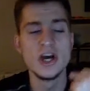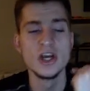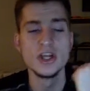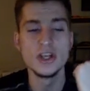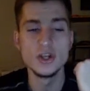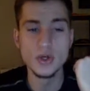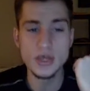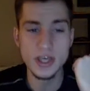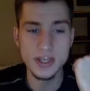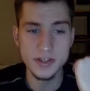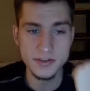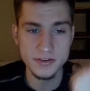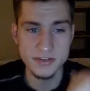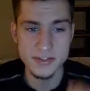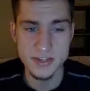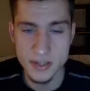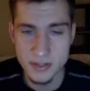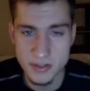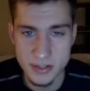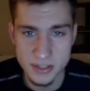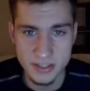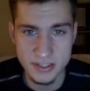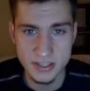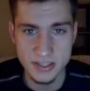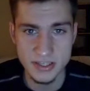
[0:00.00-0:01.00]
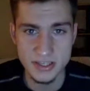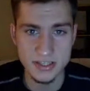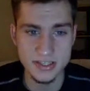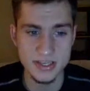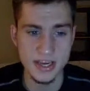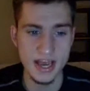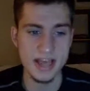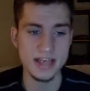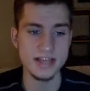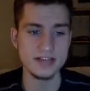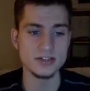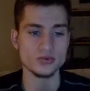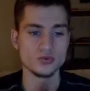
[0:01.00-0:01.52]
You get Synthesis
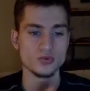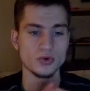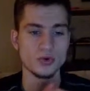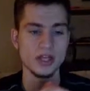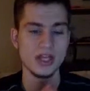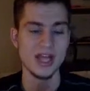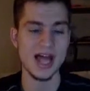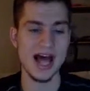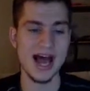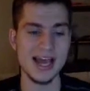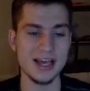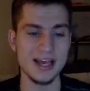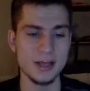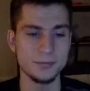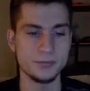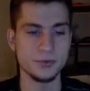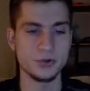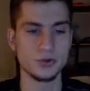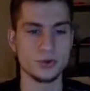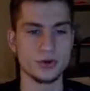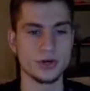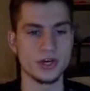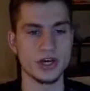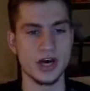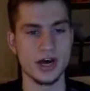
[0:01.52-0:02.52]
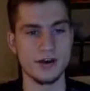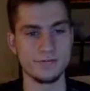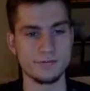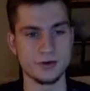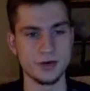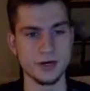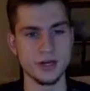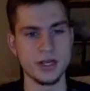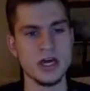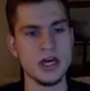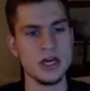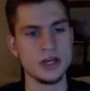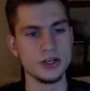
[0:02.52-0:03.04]
as reliable recovery.